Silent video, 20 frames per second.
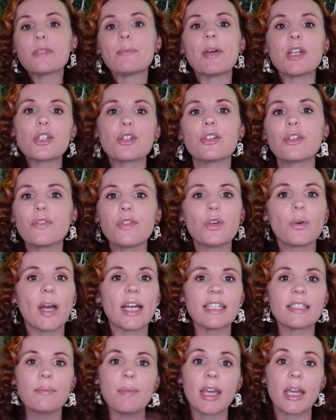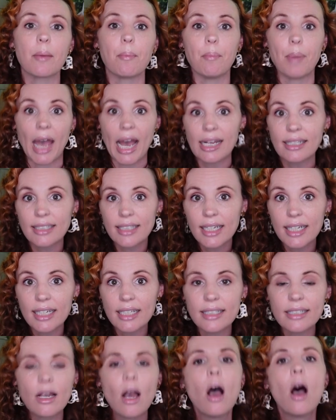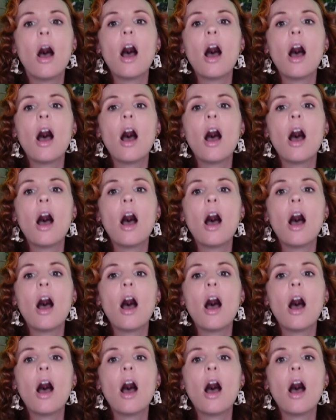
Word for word: especially if you guys make baskets.